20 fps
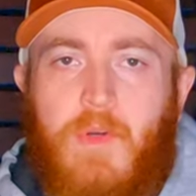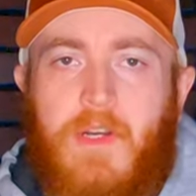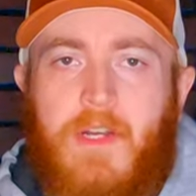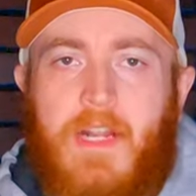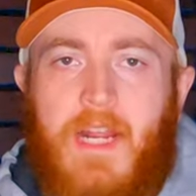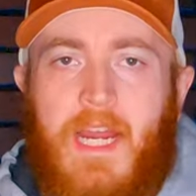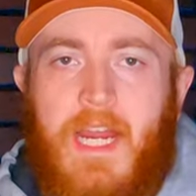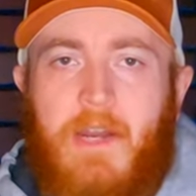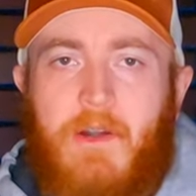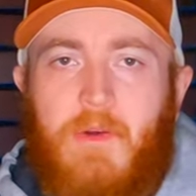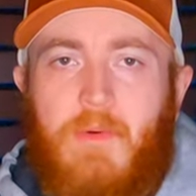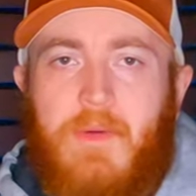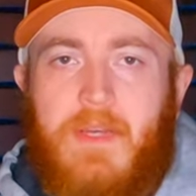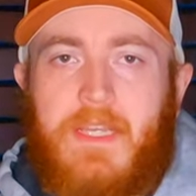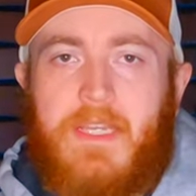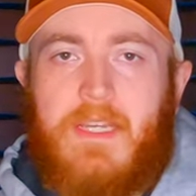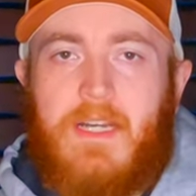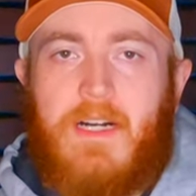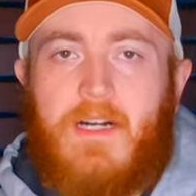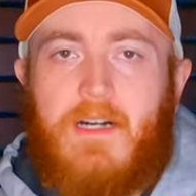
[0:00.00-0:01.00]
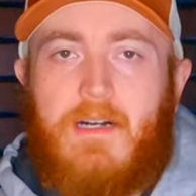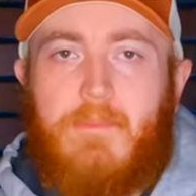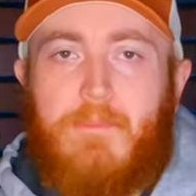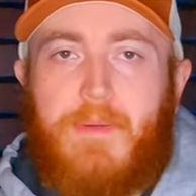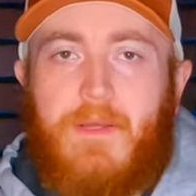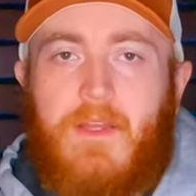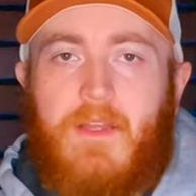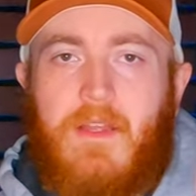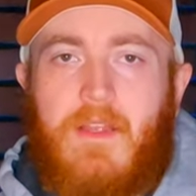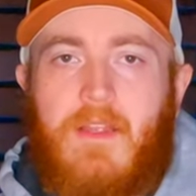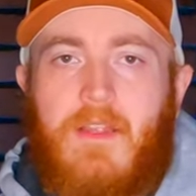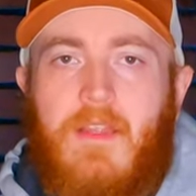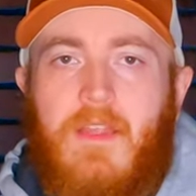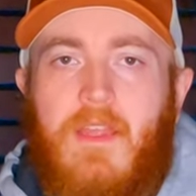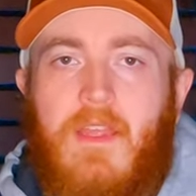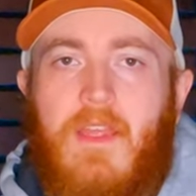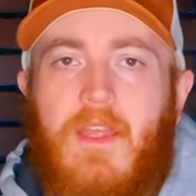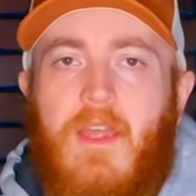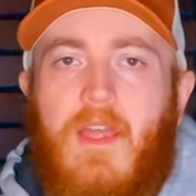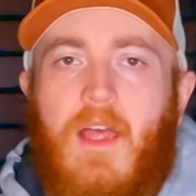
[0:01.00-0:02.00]
work our way up.
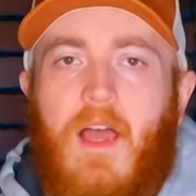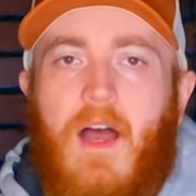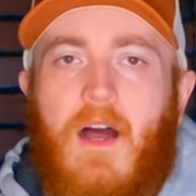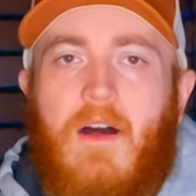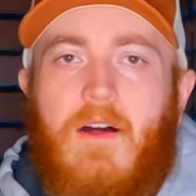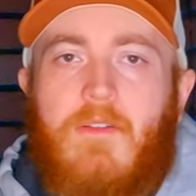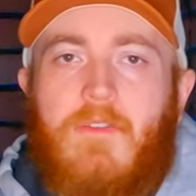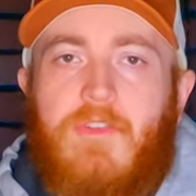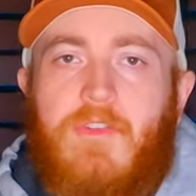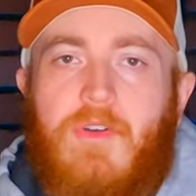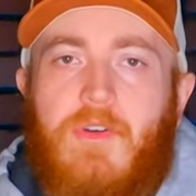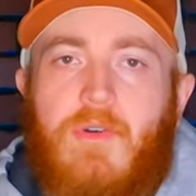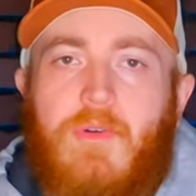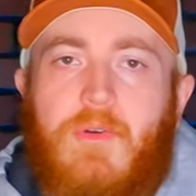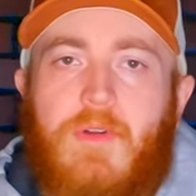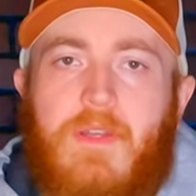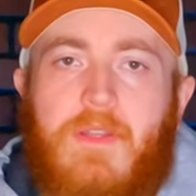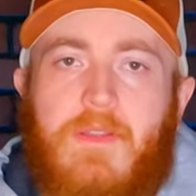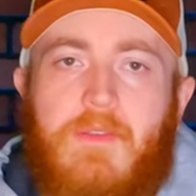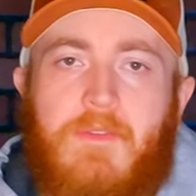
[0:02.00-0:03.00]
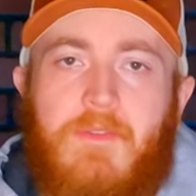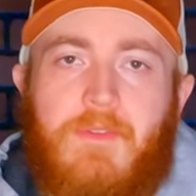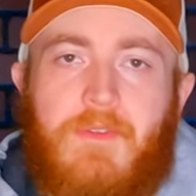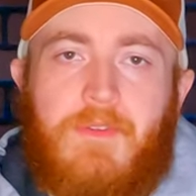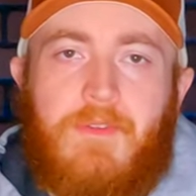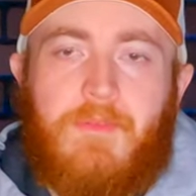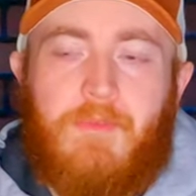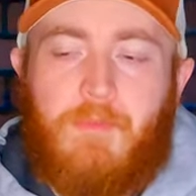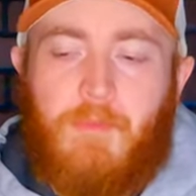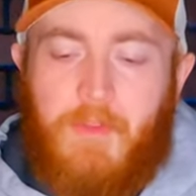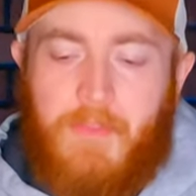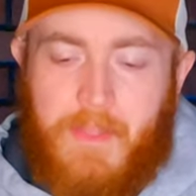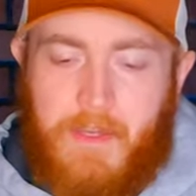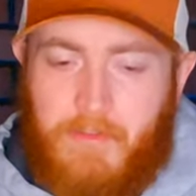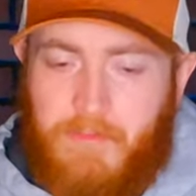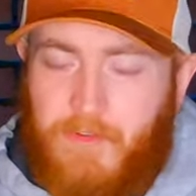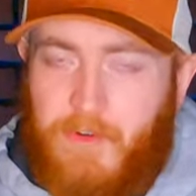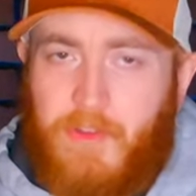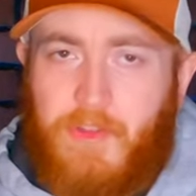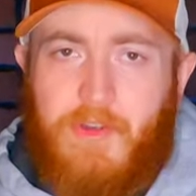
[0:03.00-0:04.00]
Uh, so
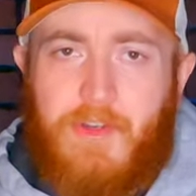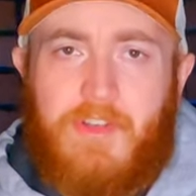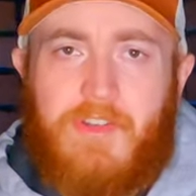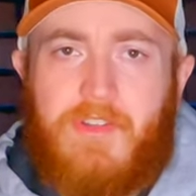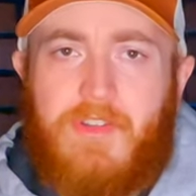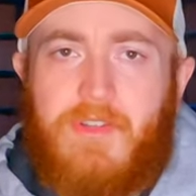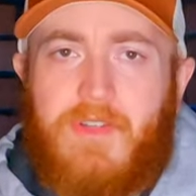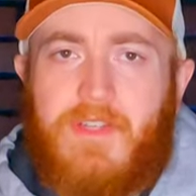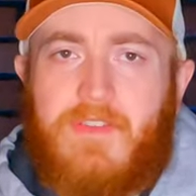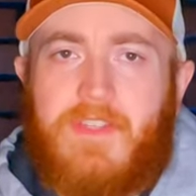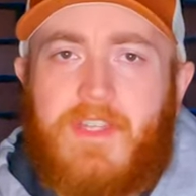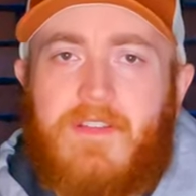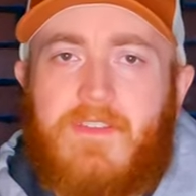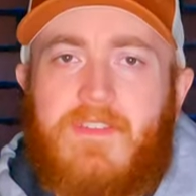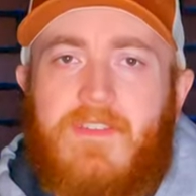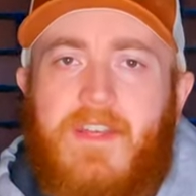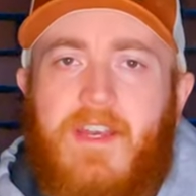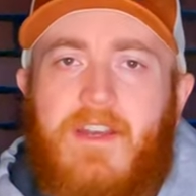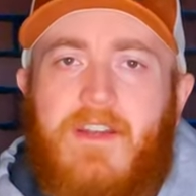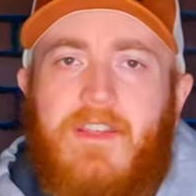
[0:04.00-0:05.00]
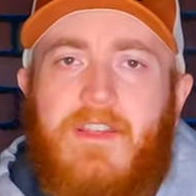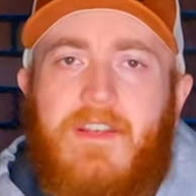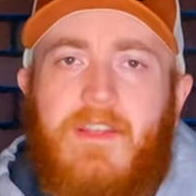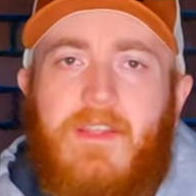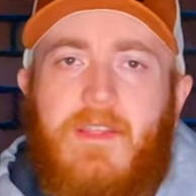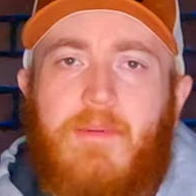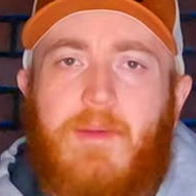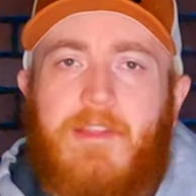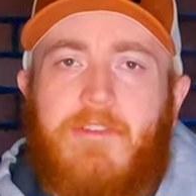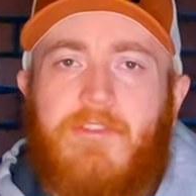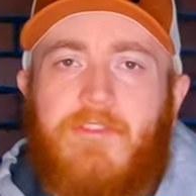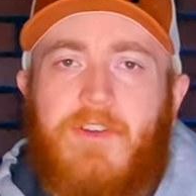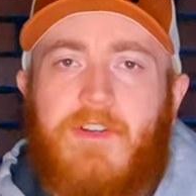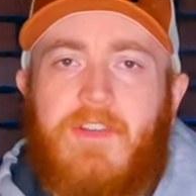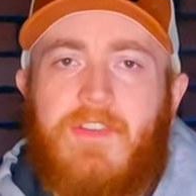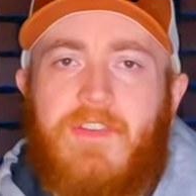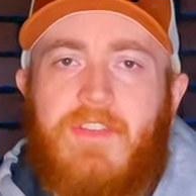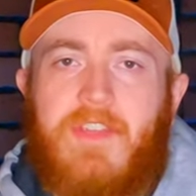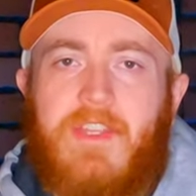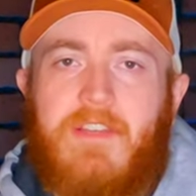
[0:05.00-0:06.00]
without further ado, let's get started. My
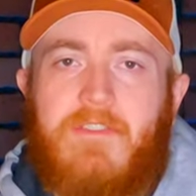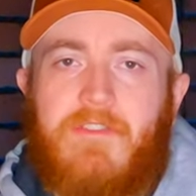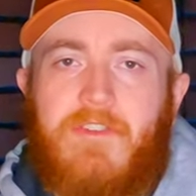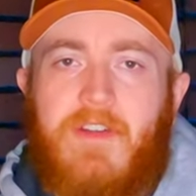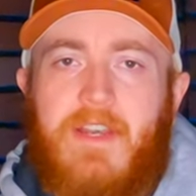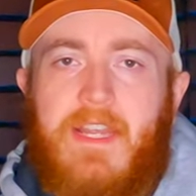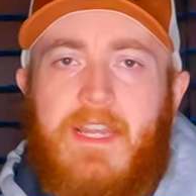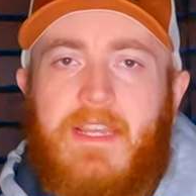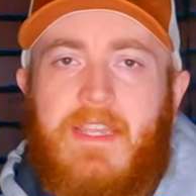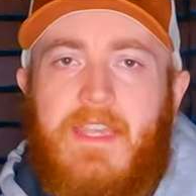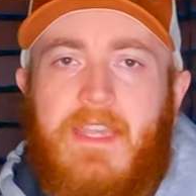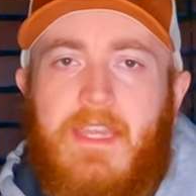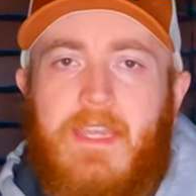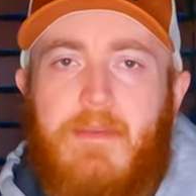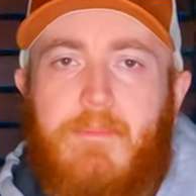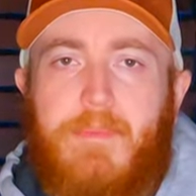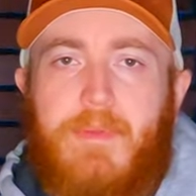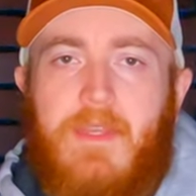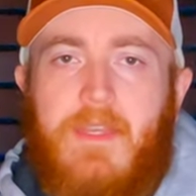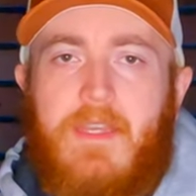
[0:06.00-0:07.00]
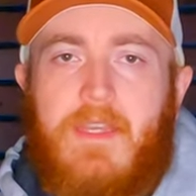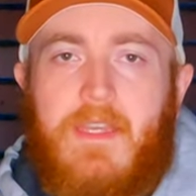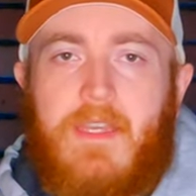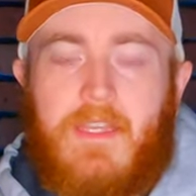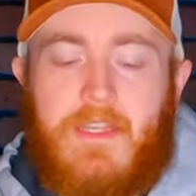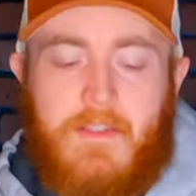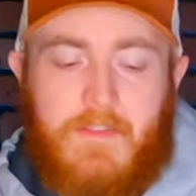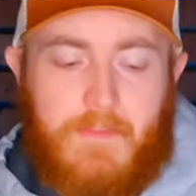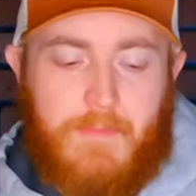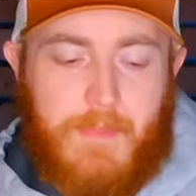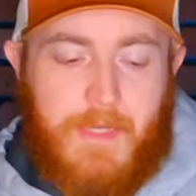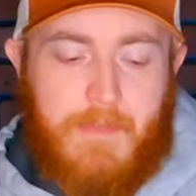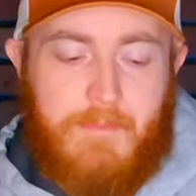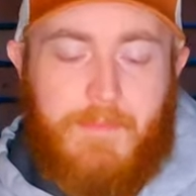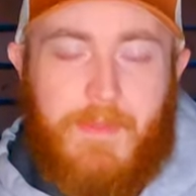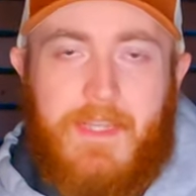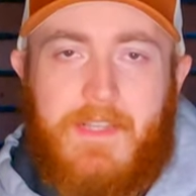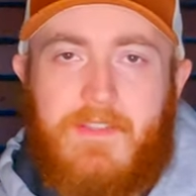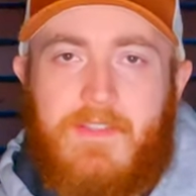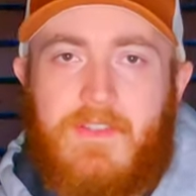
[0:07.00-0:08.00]
first thing for at camp is my
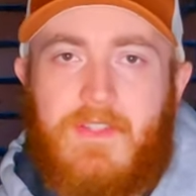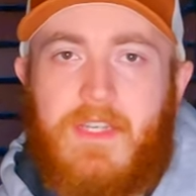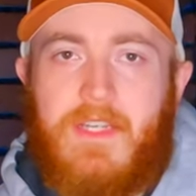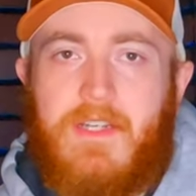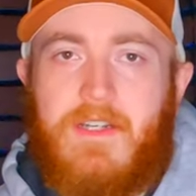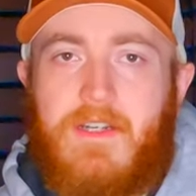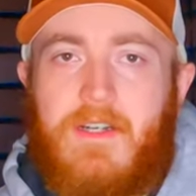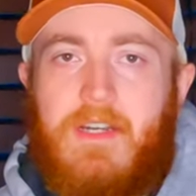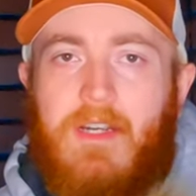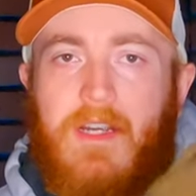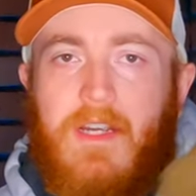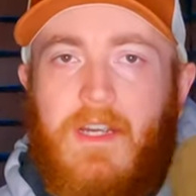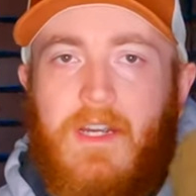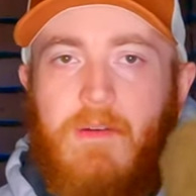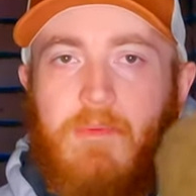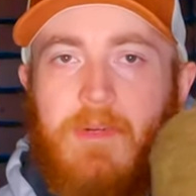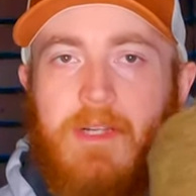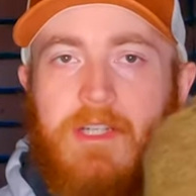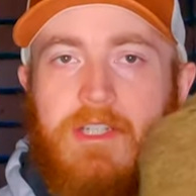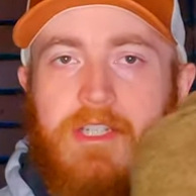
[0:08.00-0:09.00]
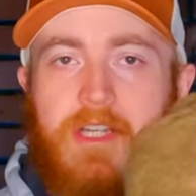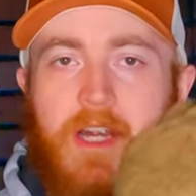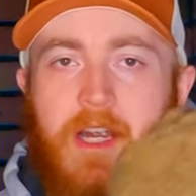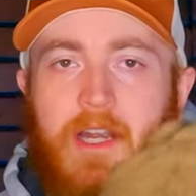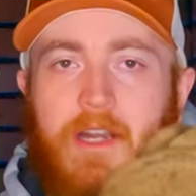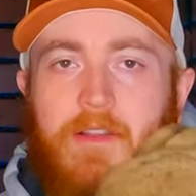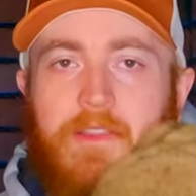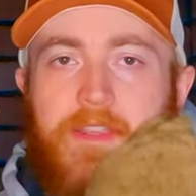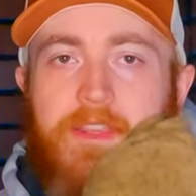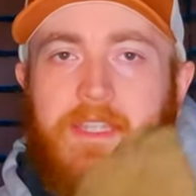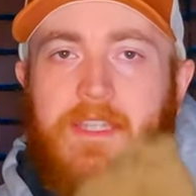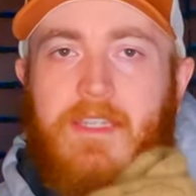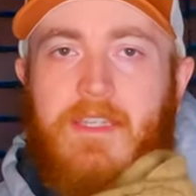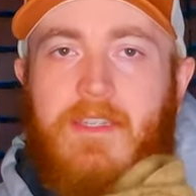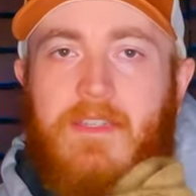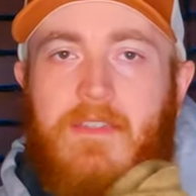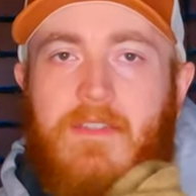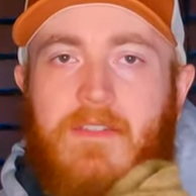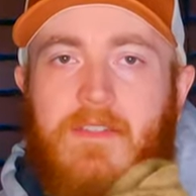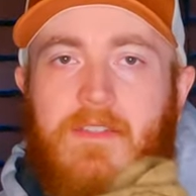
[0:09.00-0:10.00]
base layer, which are
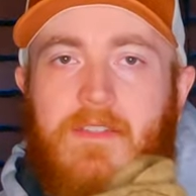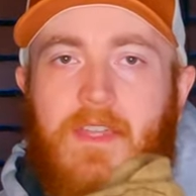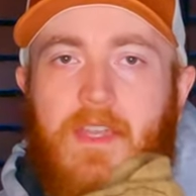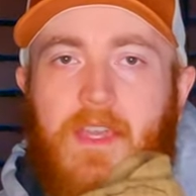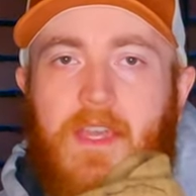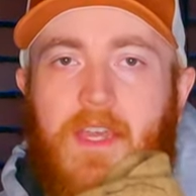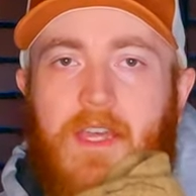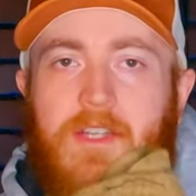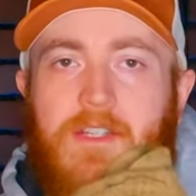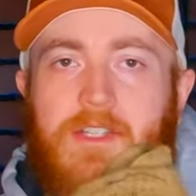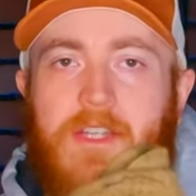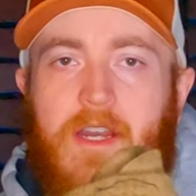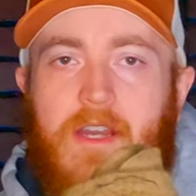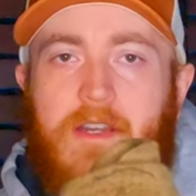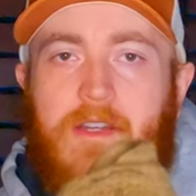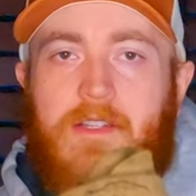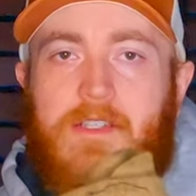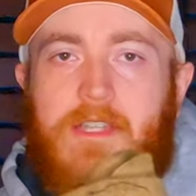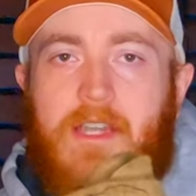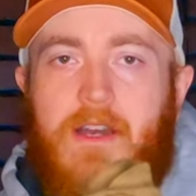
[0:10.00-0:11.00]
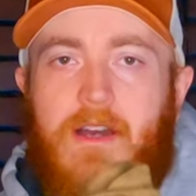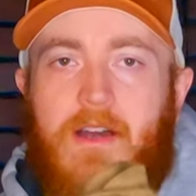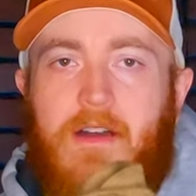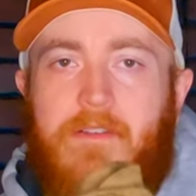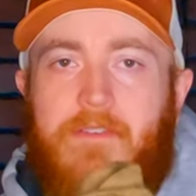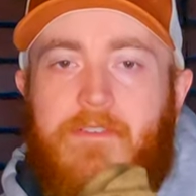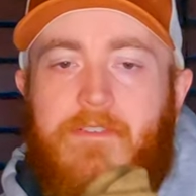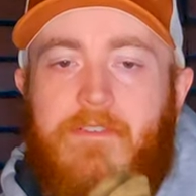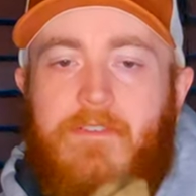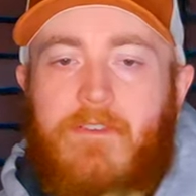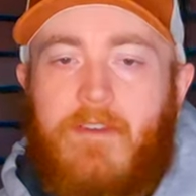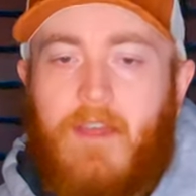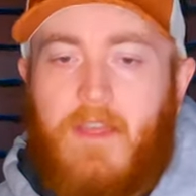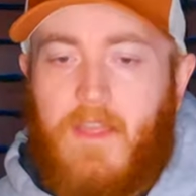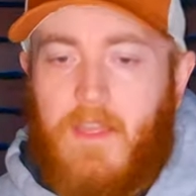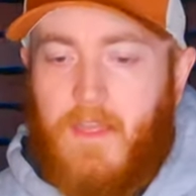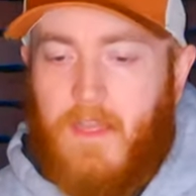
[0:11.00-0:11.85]
these darn tough